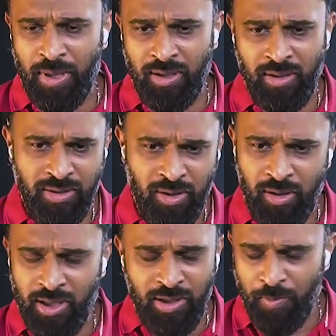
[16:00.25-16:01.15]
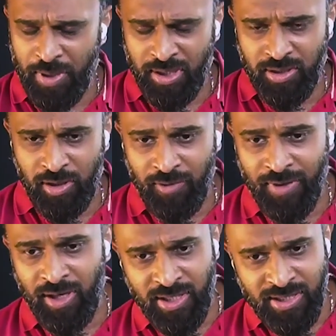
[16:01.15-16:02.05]
partners or ISV partners or
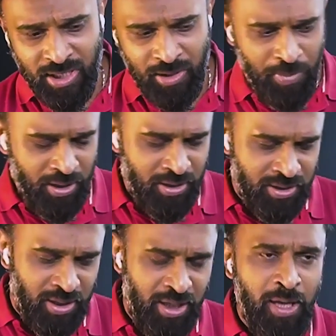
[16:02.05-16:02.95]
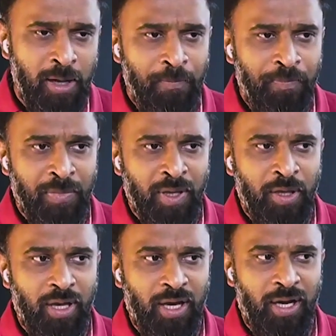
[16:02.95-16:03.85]
even reselling partners, right?
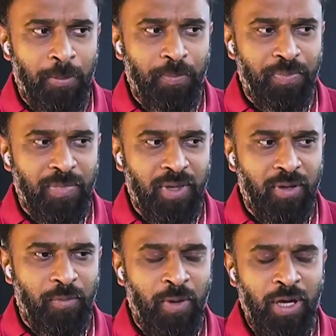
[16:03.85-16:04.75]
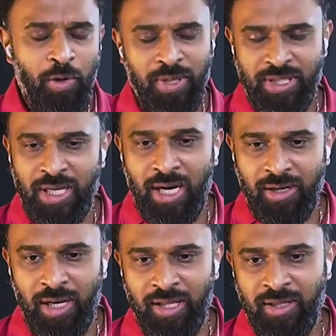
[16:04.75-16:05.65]
uh, where do we
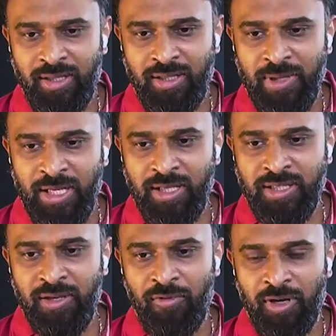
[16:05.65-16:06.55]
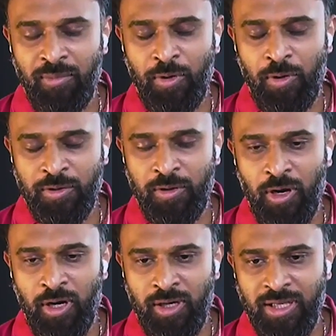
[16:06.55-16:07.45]
start? Like, it's very easy for them to also
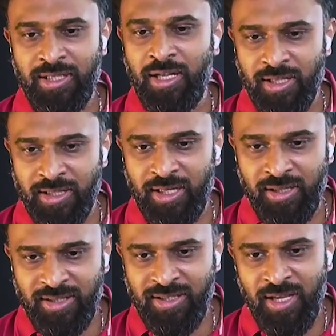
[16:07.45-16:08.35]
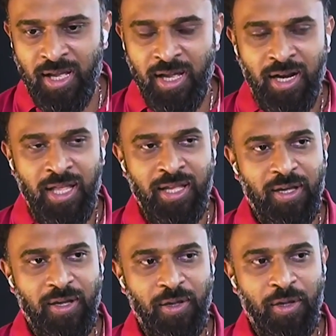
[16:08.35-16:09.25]
not easily reject us. Like,
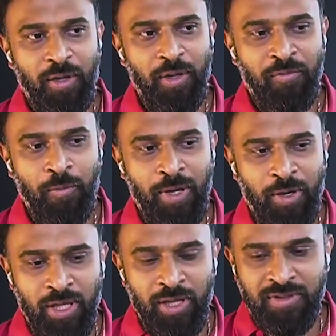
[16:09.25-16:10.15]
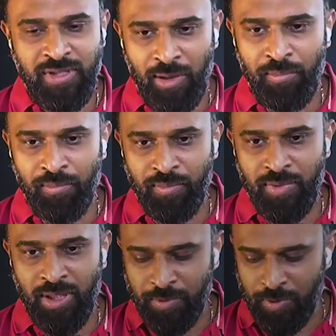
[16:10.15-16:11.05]
if you were to give some
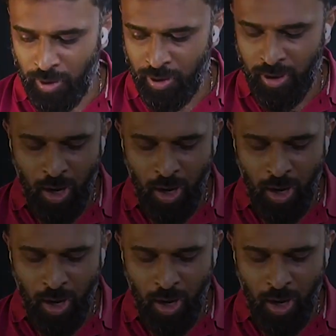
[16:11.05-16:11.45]
tips on